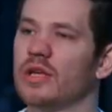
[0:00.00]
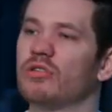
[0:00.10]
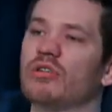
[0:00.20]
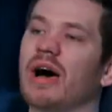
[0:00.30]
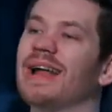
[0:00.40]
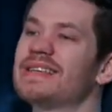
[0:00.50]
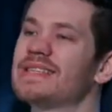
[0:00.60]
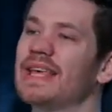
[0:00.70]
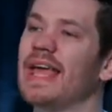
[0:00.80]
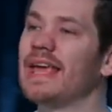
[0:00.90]
you got to
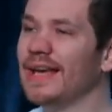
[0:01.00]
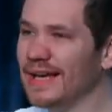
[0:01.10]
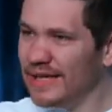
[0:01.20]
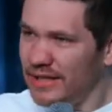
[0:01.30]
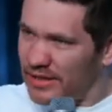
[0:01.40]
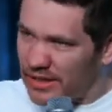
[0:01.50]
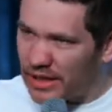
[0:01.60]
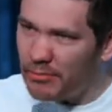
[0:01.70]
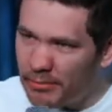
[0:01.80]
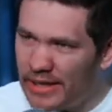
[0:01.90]
stay
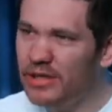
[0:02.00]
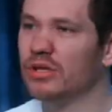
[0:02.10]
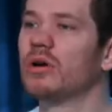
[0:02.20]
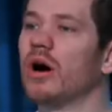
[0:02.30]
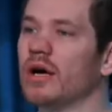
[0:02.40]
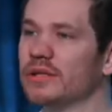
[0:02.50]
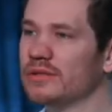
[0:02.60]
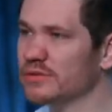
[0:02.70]
committed to God